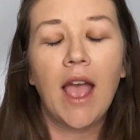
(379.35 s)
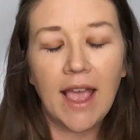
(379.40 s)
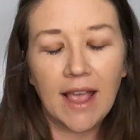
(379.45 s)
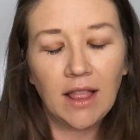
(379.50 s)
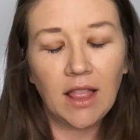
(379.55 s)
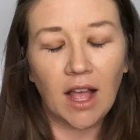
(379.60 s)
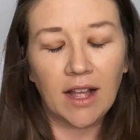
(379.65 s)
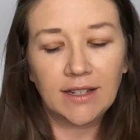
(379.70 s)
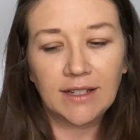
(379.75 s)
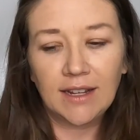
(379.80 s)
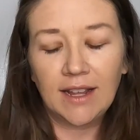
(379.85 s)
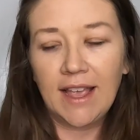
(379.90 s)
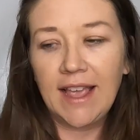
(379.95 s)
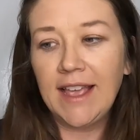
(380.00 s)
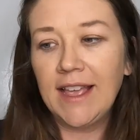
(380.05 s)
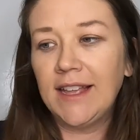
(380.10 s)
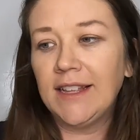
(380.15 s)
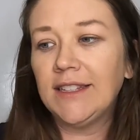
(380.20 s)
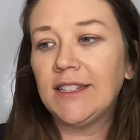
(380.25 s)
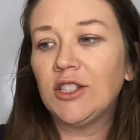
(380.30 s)
a lot.
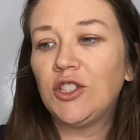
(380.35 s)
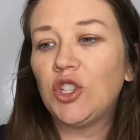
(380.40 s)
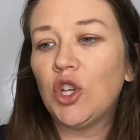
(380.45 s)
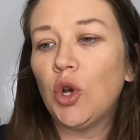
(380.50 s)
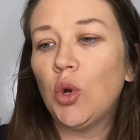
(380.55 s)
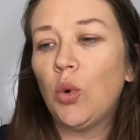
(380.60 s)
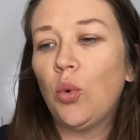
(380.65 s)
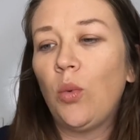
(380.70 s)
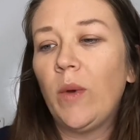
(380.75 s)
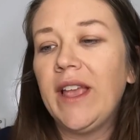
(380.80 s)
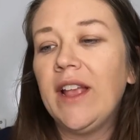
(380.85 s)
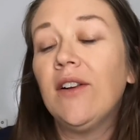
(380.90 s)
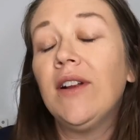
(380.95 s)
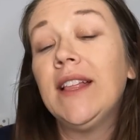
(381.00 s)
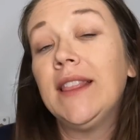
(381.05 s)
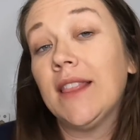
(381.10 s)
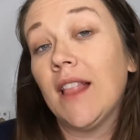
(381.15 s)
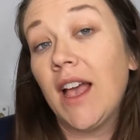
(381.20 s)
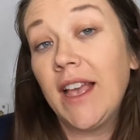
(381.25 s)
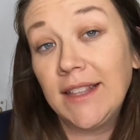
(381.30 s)
And so we are
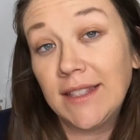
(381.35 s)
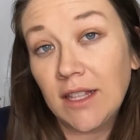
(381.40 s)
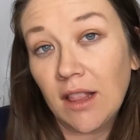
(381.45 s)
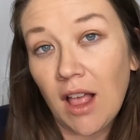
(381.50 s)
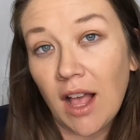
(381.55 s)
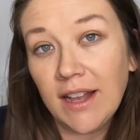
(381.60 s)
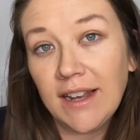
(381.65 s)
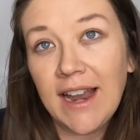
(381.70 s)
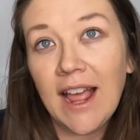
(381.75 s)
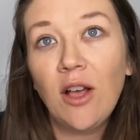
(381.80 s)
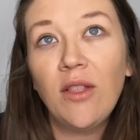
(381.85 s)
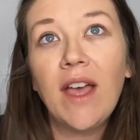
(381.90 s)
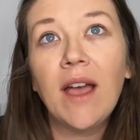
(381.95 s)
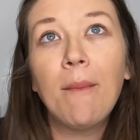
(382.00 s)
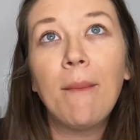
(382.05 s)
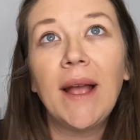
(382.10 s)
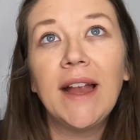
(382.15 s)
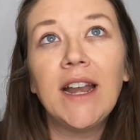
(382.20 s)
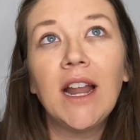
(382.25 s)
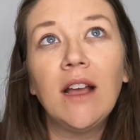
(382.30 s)
in lines a lot. Now,
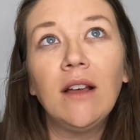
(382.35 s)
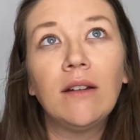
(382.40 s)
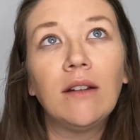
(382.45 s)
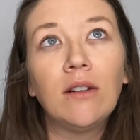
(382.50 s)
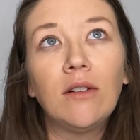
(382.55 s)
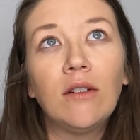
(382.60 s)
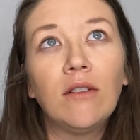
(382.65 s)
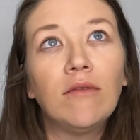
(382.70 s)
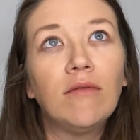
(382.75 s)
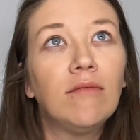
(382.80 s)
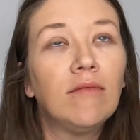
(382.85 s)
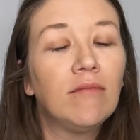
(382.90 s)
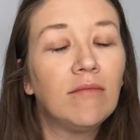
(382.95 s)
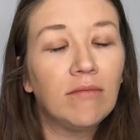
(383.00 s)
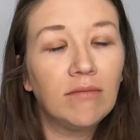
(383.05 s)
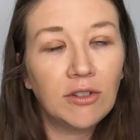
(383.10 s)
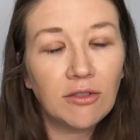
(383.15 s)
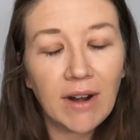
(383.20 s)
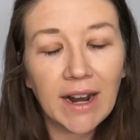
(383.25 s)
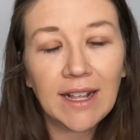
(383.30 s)
that might not
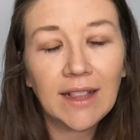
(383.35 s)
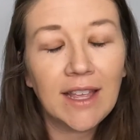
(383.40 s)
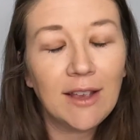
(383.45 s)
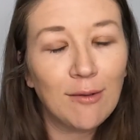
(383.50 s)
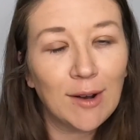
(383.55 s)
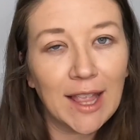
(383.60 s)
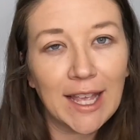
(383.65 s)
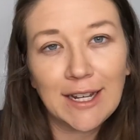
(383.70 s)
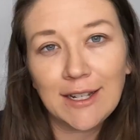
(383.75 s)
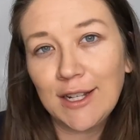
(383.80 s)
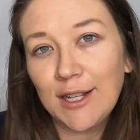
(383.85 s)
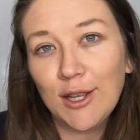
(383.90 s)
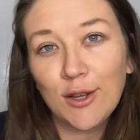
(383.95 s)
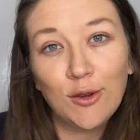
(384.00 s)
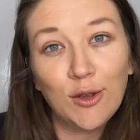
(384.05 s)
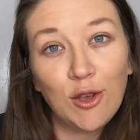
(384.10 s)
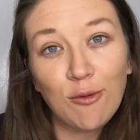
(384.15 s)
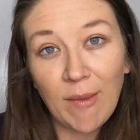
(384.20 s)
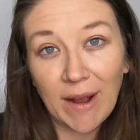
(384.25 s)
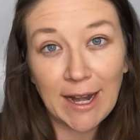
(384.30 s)
directly relate to
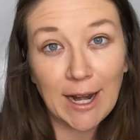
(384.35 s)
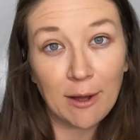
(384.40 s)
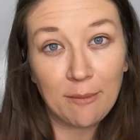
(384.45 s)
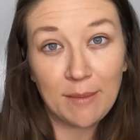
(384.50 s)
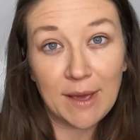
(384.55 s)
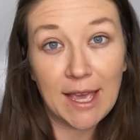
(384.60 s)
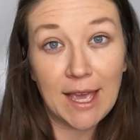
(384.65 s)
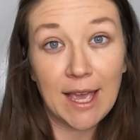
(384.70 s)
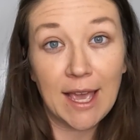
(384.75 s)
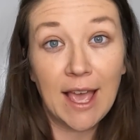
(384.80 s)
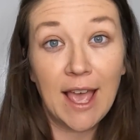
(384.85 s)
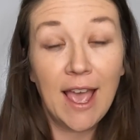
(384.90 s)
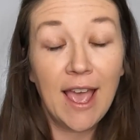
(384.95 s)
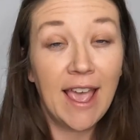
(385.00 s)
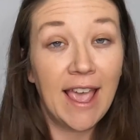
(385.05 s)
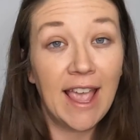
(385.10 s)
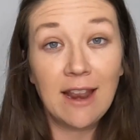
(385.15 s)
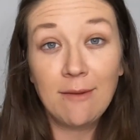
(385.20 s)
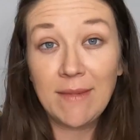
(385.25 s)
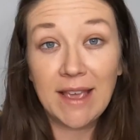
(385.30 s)
you. You might not be
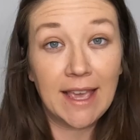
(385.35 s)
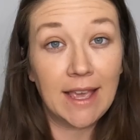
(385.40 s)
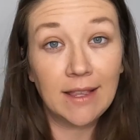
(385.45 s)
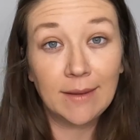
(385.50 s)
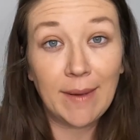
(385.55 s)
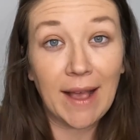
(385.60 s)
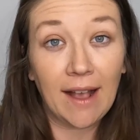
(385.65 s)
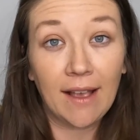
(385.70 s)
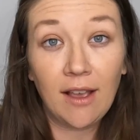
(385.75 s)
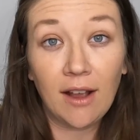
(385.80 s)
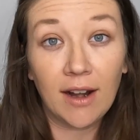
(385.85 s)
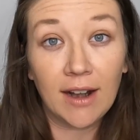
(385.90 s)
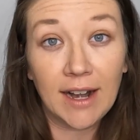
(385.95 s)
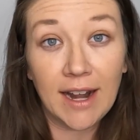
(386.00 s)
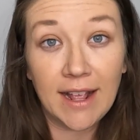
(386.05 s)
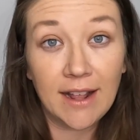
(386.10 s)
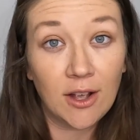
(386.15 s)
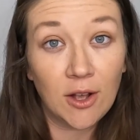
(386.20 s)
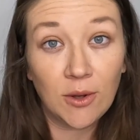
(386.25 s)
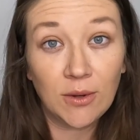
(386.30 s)
in Mickey's
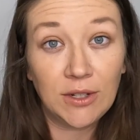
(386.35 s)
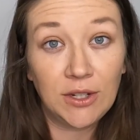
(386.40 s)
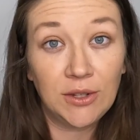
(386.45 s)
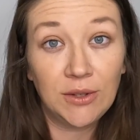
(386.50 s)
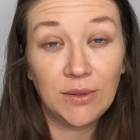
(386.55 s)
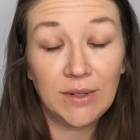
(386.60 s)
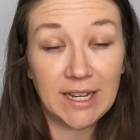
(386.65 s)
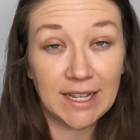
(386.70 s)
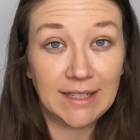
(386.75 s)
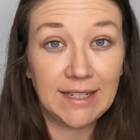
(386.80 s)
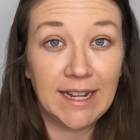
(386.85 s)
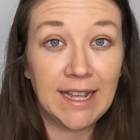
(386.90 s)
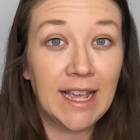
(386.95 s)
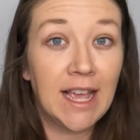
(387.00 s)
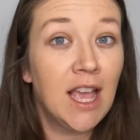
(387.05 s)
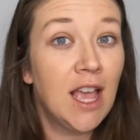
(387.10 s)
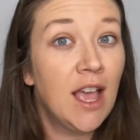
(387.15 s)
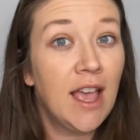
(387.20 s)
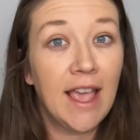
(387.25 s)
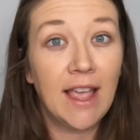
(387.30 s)
backyard and go to Disney
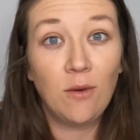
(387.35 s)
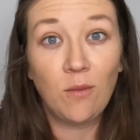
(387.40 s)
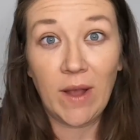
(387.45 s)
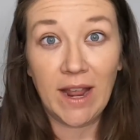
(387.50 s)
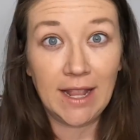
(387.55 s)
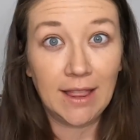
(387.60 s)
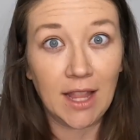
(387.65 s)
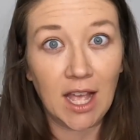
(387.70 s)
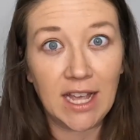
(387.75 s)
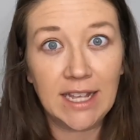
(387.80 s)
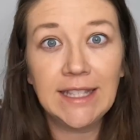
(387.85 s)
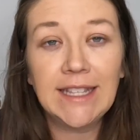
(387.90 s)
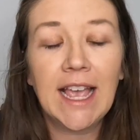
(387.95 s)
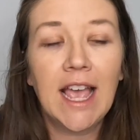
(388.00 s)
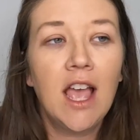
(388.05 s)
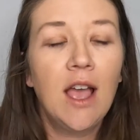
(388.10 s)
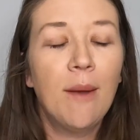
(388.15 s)
and wait in lines,